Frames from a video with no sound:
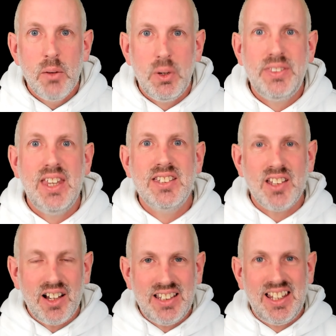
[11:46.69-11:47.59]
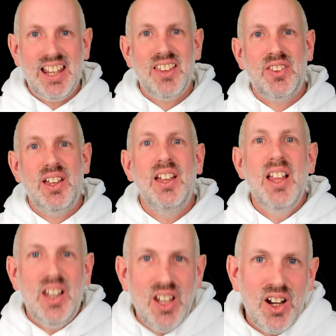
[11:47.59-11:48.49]
with this idea that
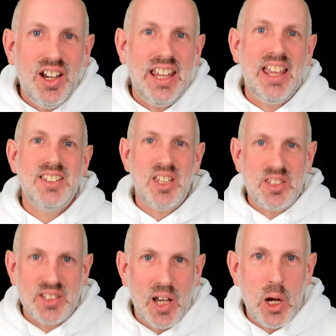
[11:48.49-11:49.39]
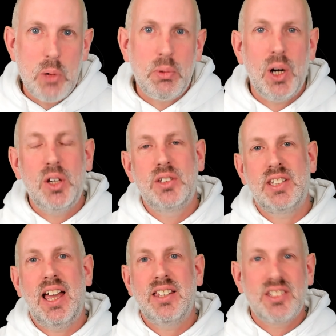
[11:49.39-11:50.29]
learning is a slow
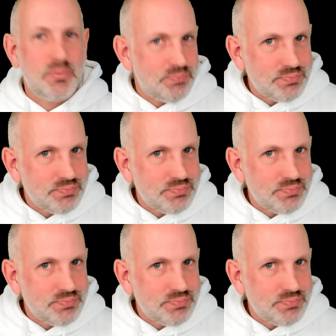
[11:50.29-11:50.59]
process